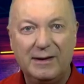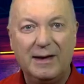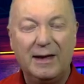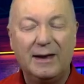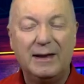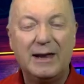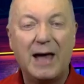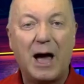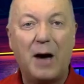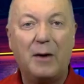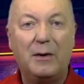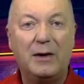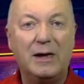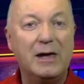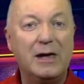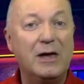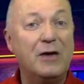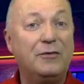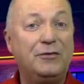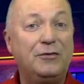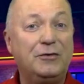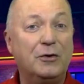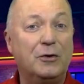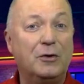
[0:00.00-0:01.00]
Now,
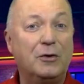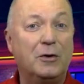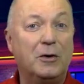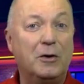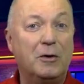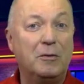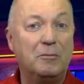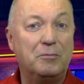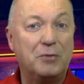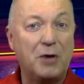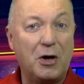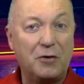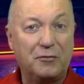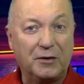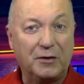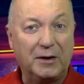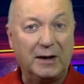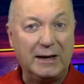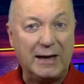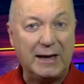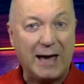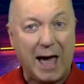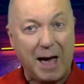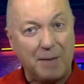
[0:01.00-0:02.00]
if you're
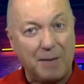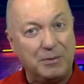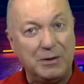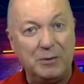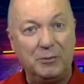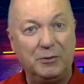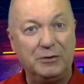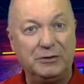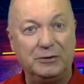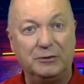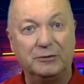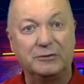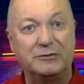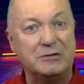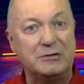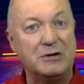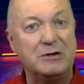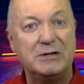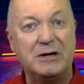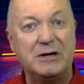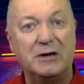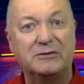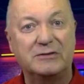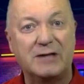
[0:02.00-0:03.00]
perfectly happy with your
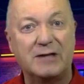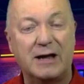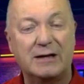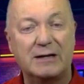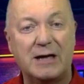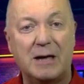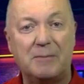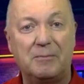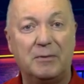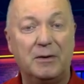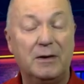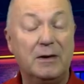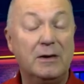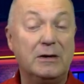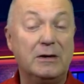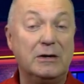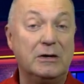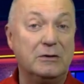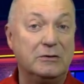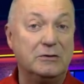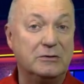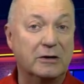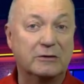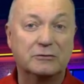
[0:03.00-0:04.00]
studio setup,
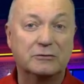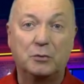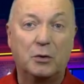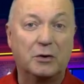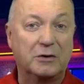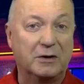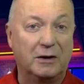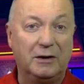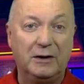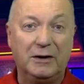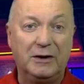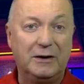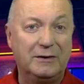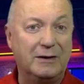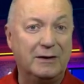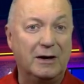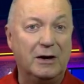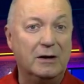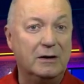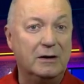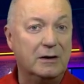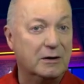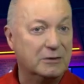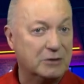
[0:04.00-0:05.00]
you just want to learn
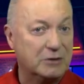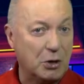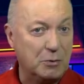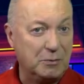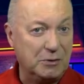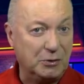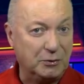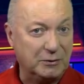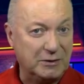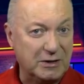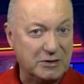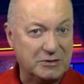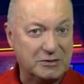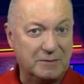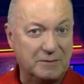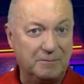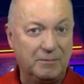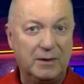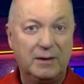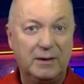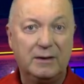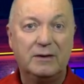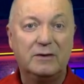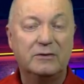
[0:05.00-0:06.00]
Adobe
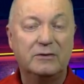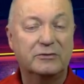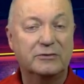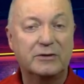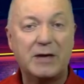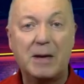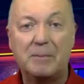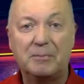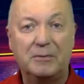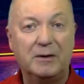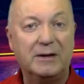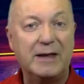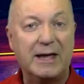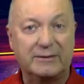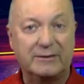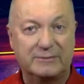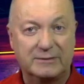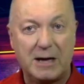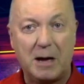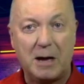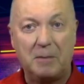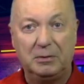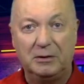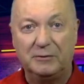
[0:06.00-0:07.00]
Audition, skip the next
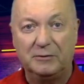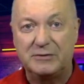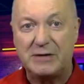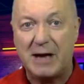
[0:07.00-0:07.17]
couple of